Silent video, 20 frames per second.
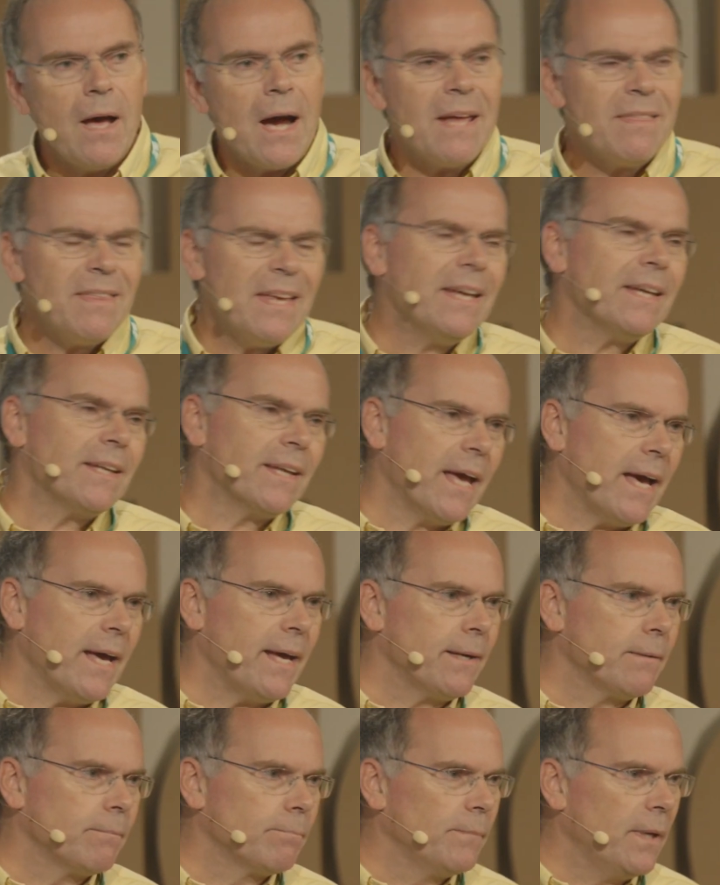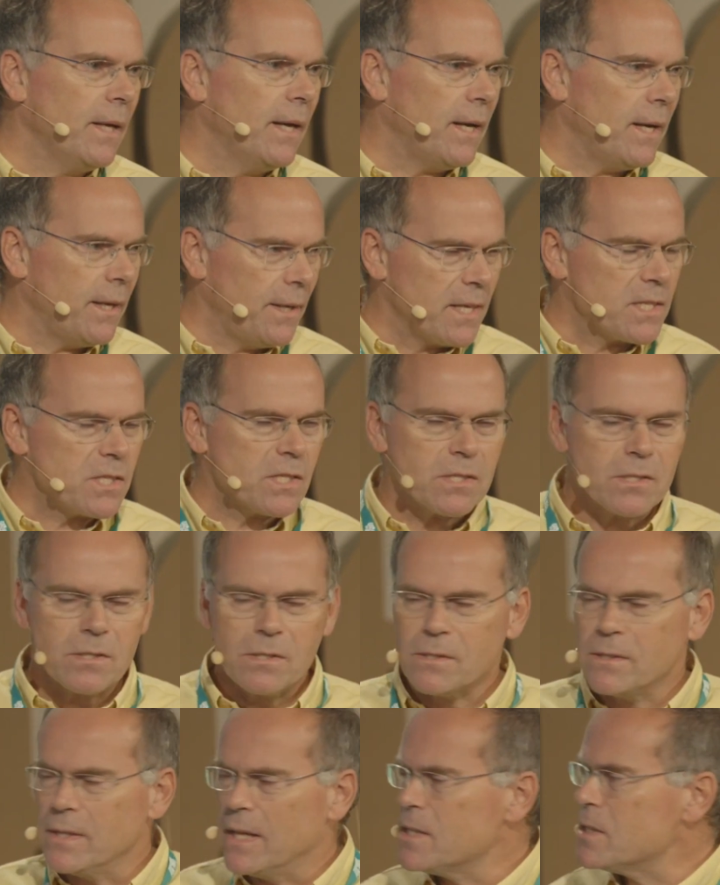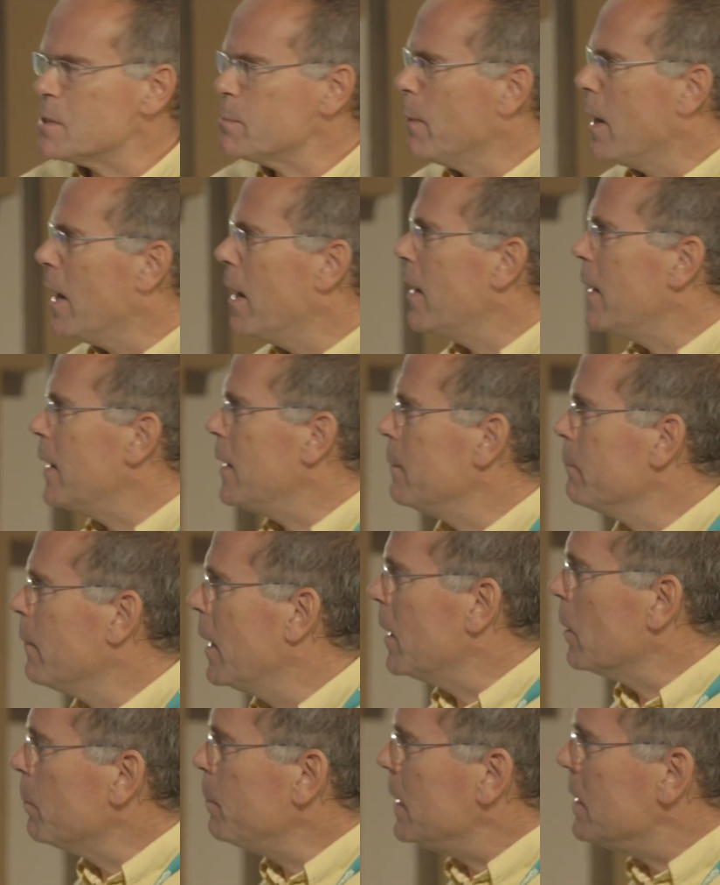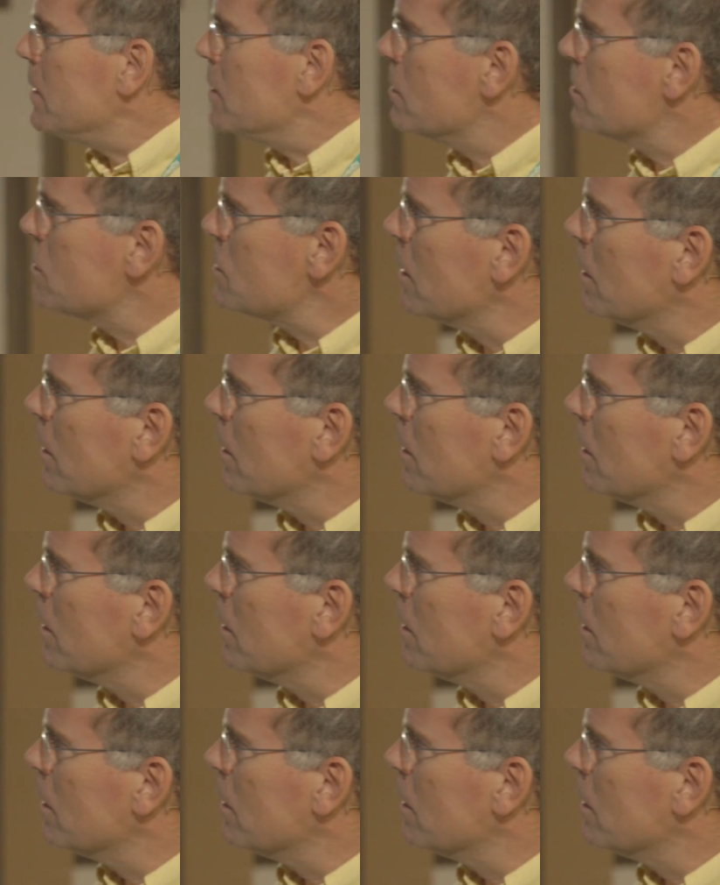I think it can. Uh, that's that's my, my opinion.